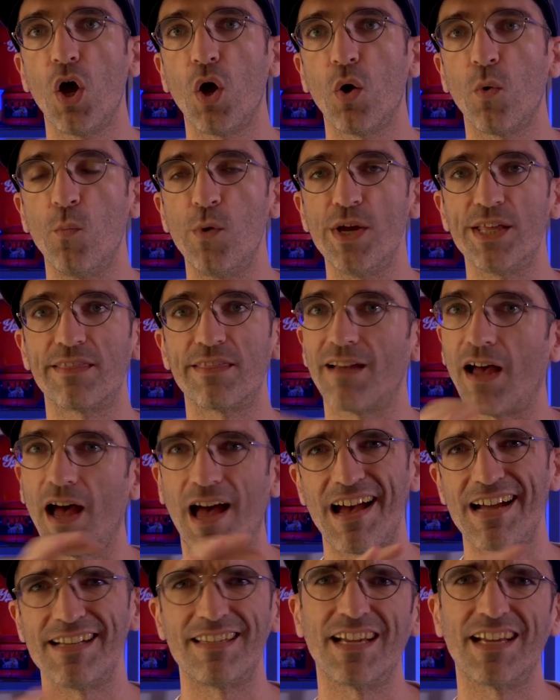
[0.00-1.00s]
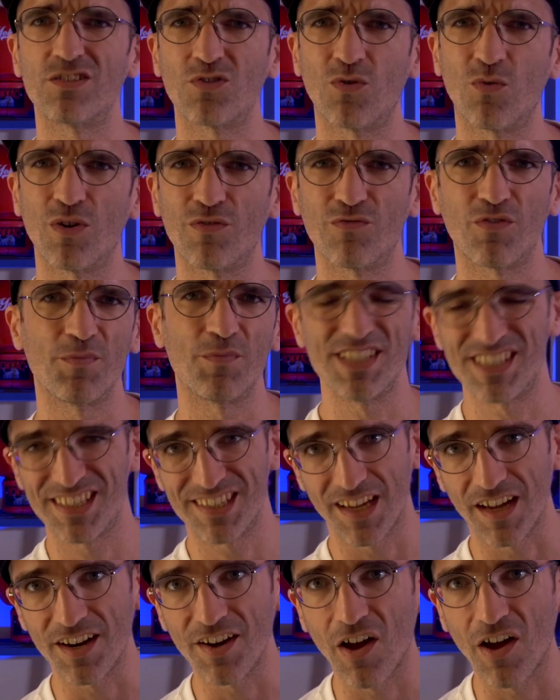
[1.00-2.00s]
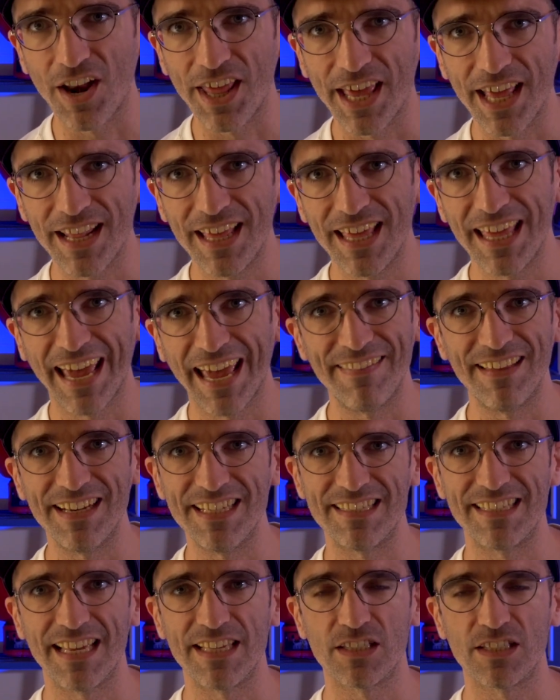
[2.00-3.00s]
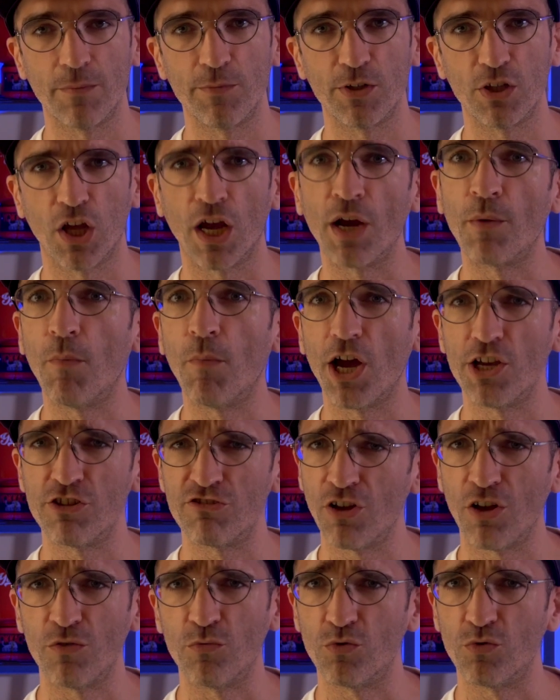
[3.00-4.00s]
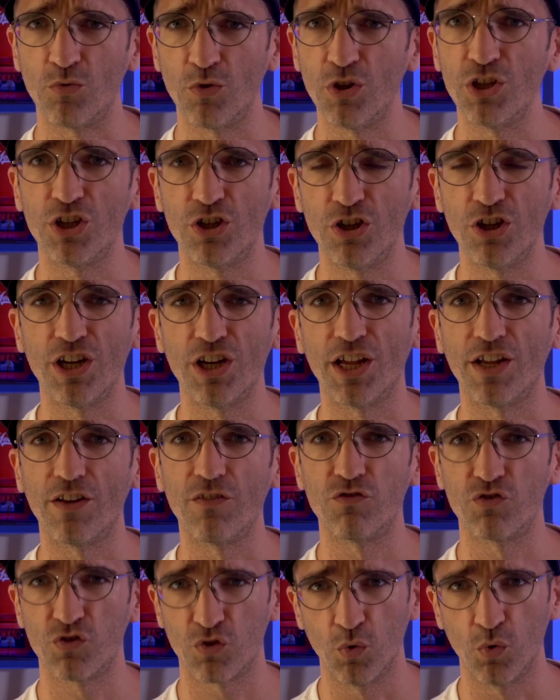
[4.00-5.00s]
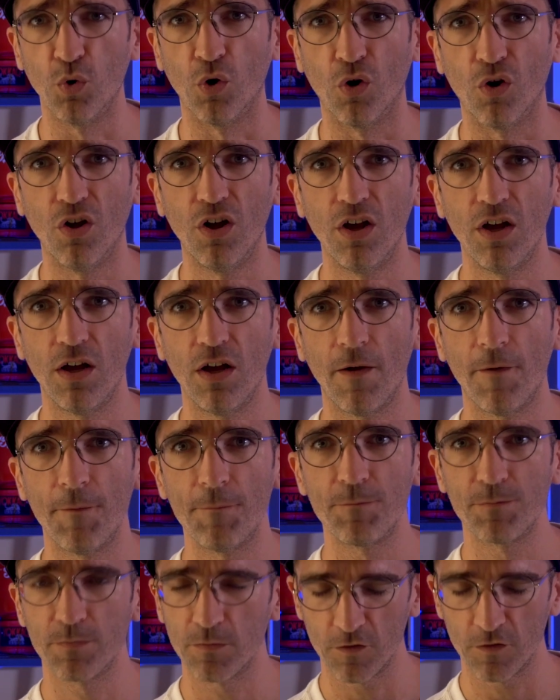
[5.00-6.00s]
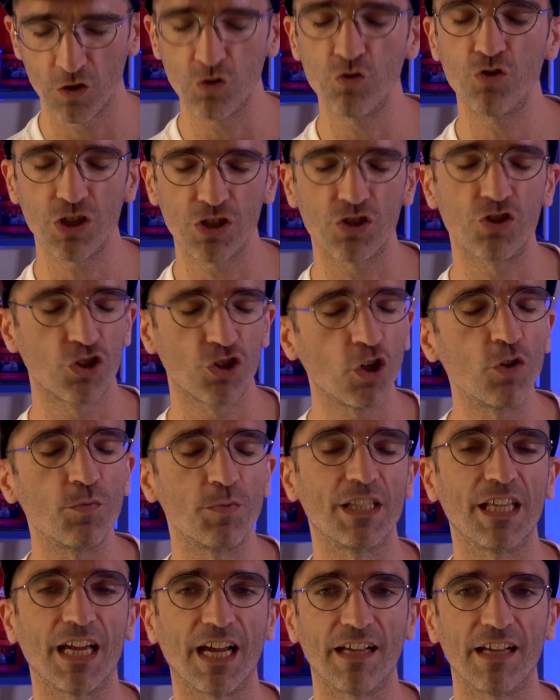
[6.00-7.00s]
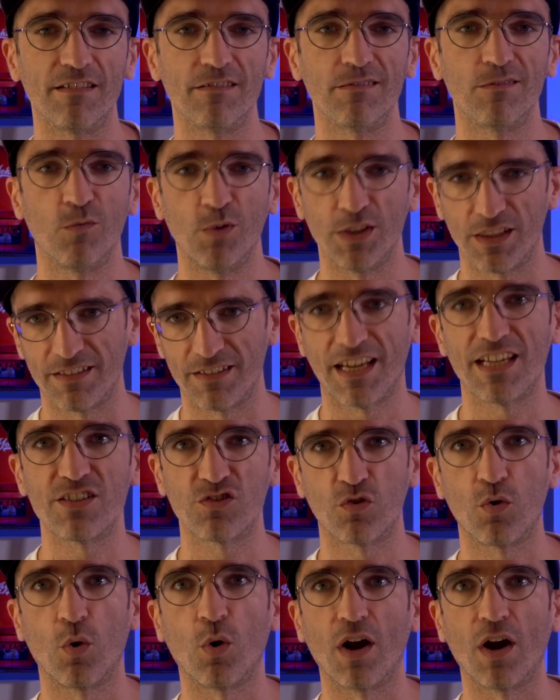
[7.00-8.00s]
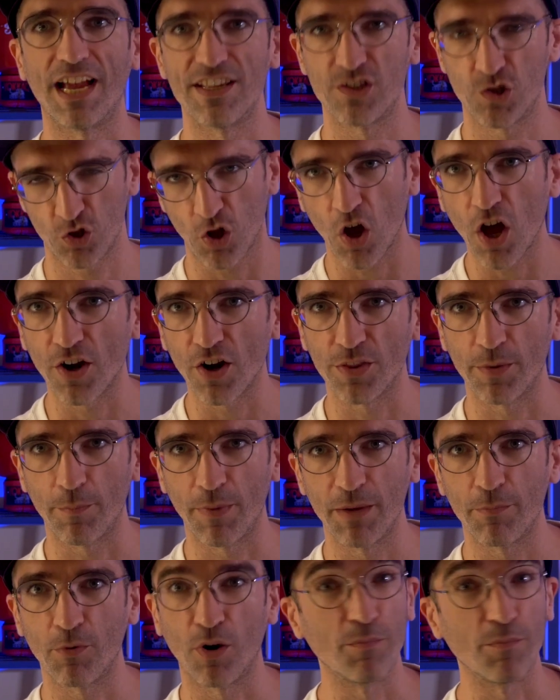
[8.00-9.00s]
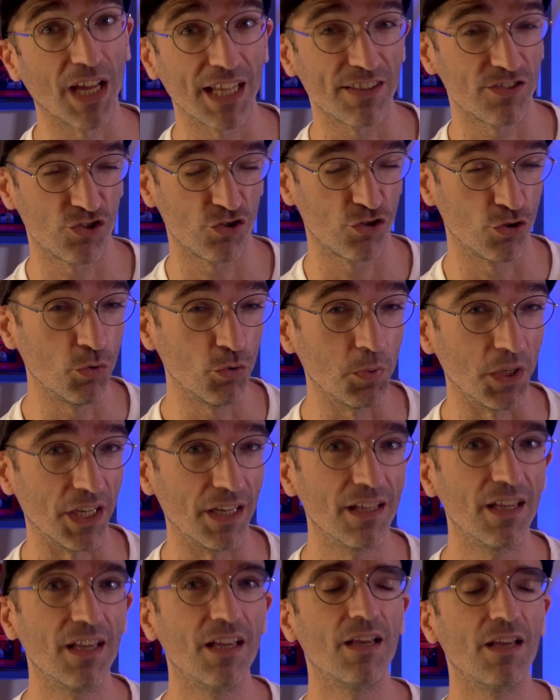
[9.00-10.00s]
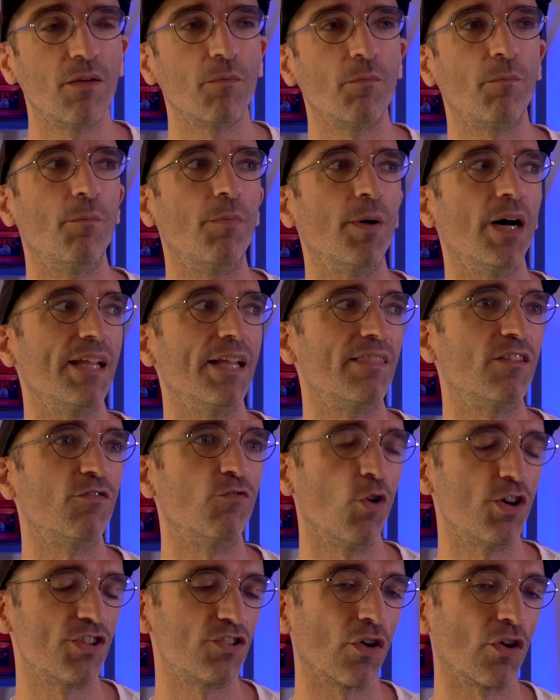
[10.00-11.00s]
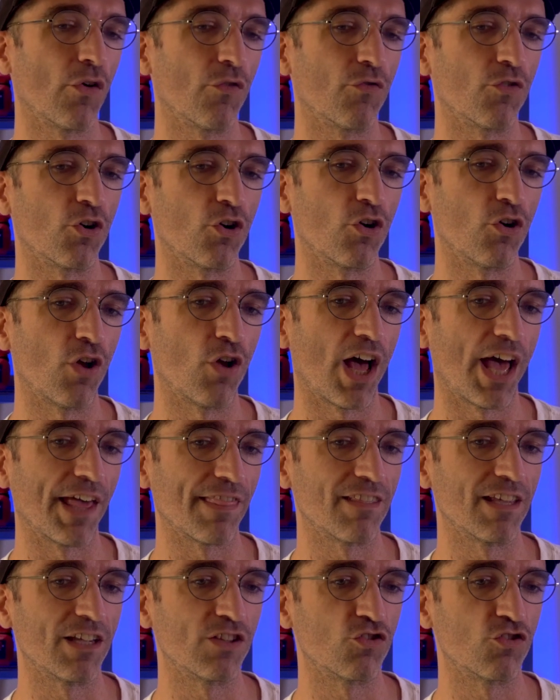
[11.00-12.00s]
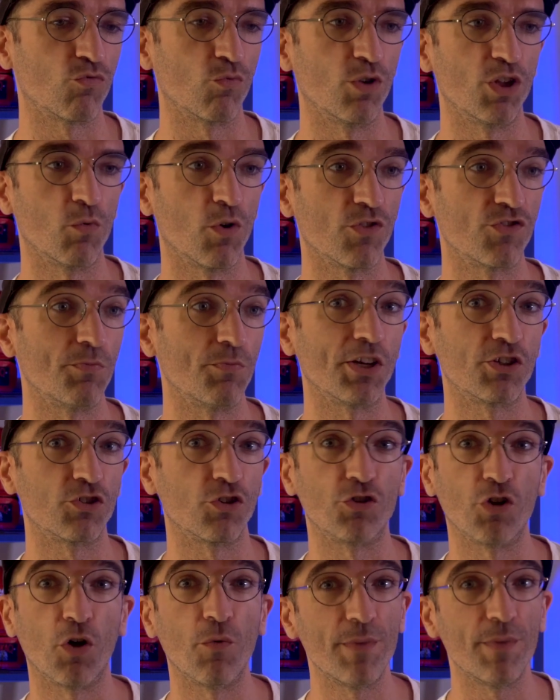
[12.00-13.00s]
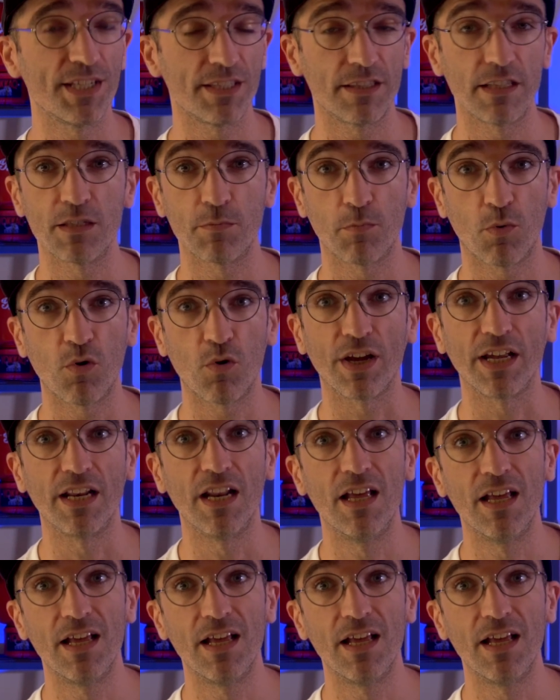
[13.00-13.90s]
with a high test score from his son on it, and then he says something like, "My son was really good at school." You just showed me that with the test score. I saw it on the paper. I'm not stupid. But the voiceover, I think, just really wants to make sure, don't miss this point.